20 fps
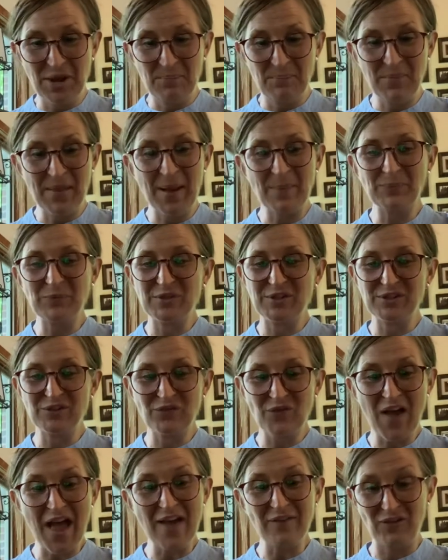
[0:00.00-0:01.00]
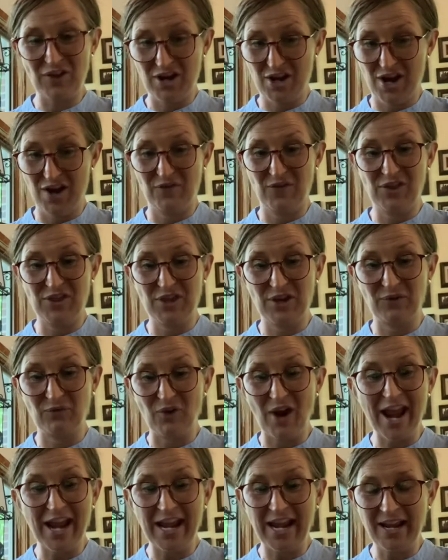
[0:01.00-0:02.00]
Been up since five getting everything
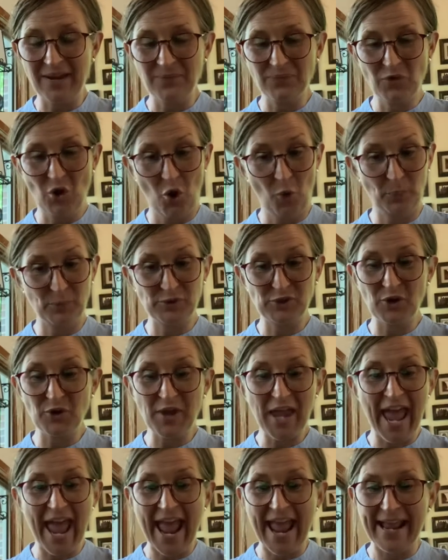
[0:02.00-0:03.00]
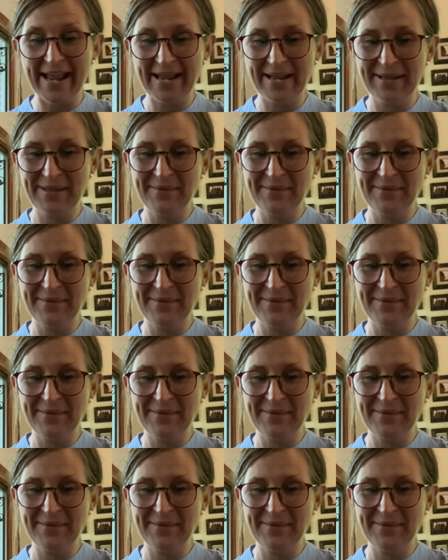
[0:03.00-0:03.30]
ready. Hope it's okay.